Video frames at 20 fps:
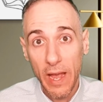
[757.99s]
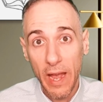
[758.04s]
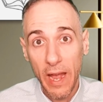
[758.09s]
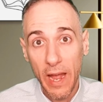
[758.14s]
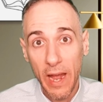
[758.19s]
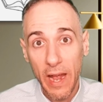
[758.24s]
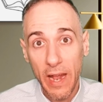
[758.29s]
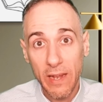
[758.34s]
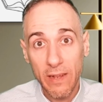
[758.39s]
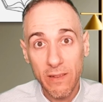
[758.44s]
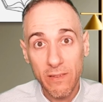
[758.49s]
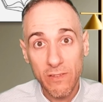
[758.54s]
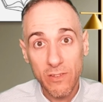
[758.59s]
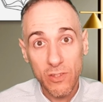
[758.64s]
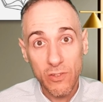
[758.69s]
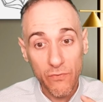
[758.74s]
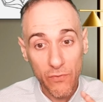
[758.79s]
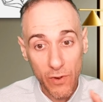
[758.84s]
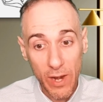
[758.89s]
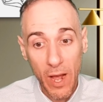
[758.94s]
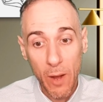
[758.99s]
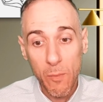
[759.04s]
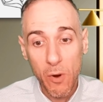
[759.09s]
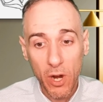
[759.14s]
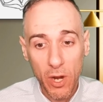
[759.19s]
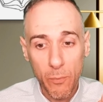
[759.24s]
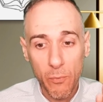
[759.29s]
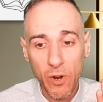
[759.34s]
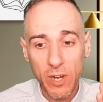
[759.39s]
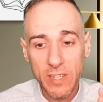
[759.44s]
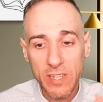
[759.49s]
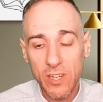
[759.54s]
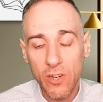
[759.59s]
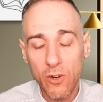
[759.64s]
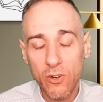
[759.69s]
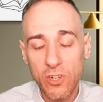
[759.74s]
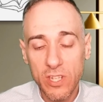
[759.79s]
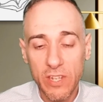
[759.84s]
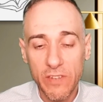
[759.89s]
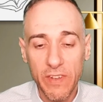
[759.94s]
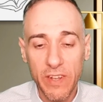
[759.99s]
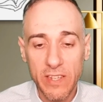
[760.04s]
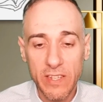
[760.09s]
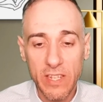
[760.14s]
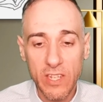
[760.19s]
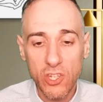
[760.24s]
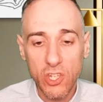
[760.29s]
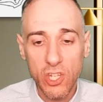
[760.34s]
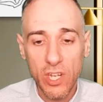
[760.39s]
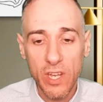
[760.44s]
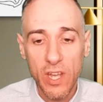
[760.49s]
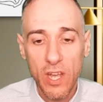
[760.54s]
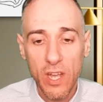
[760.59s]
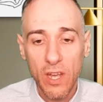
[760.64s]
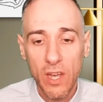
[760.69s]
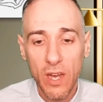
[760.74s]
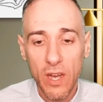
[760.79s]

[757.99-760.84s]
And for now, market pricing, courtesy of LSEG,